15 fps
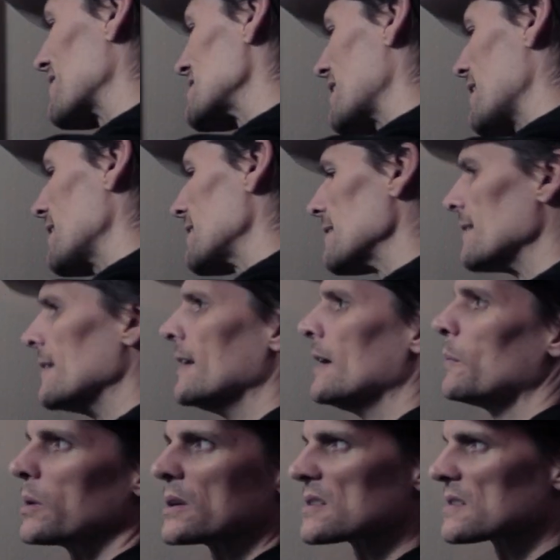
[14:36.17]
of his head.
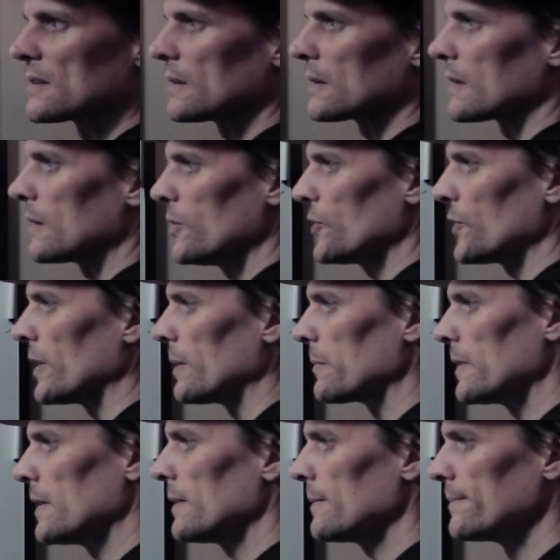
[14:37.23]
But it's still a close-up,
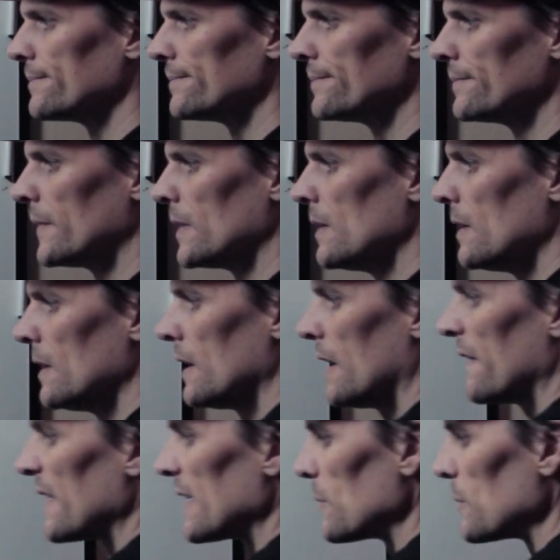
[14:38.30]
right?
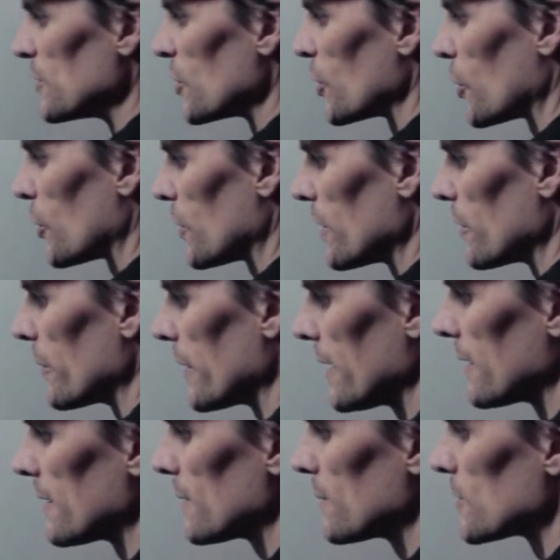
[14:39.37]
And then he would turn it
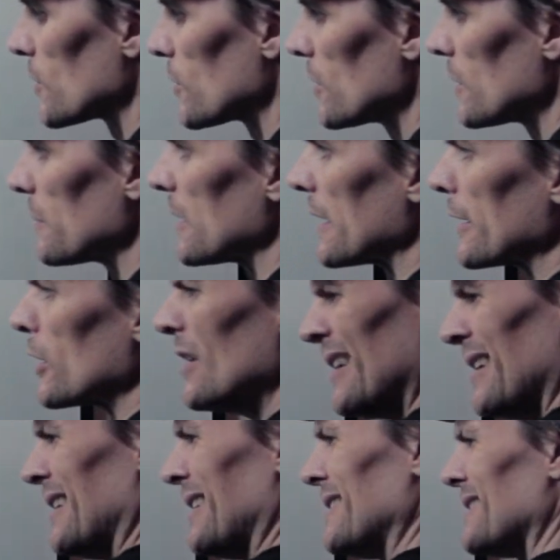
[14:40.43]
around. He would turn and be like,
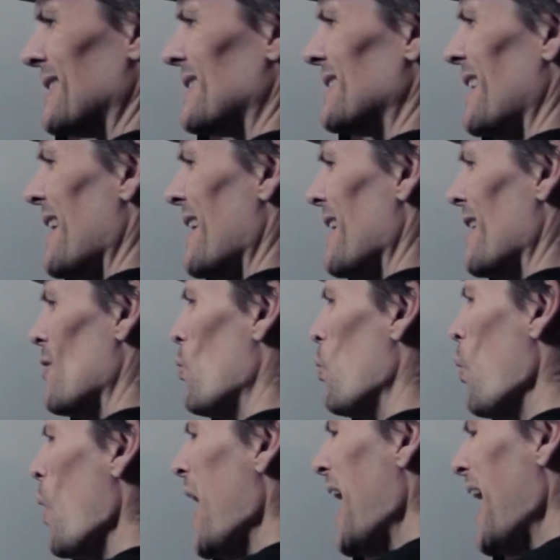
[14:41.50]
say
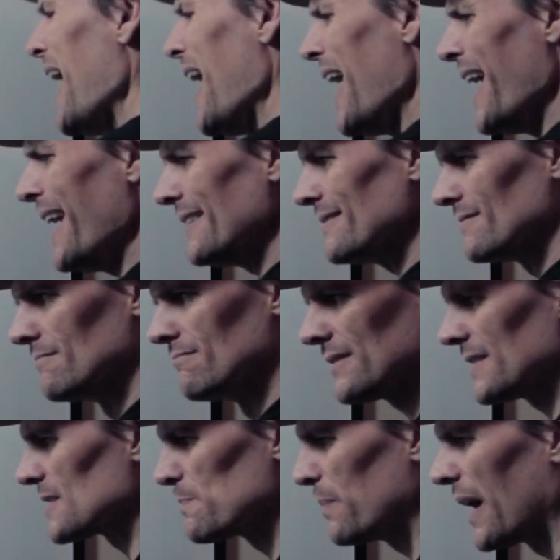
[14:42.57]
what?
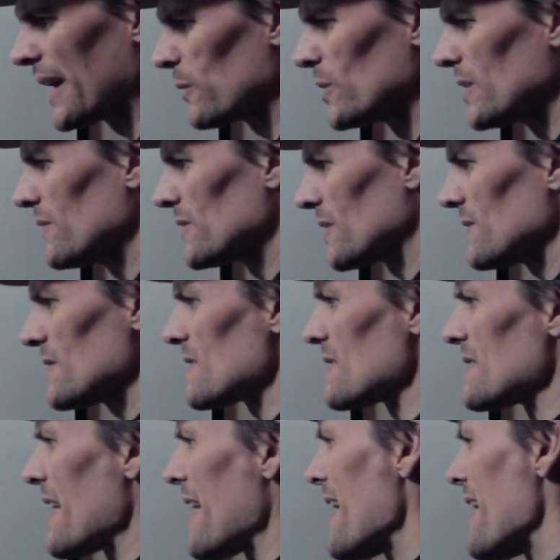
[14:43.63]
His body wouldn't even turn, just
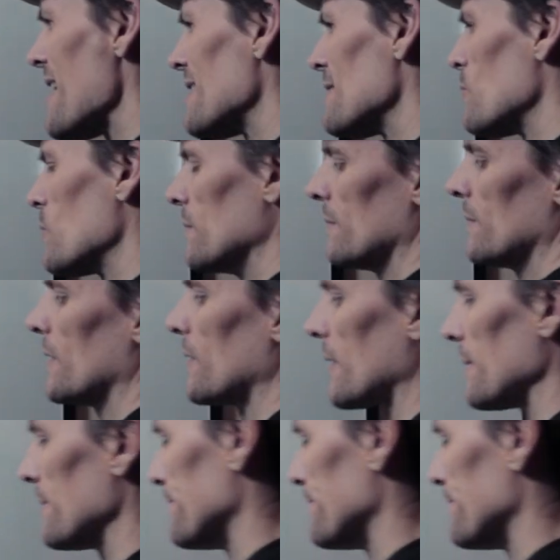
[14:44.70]
his head. Okay.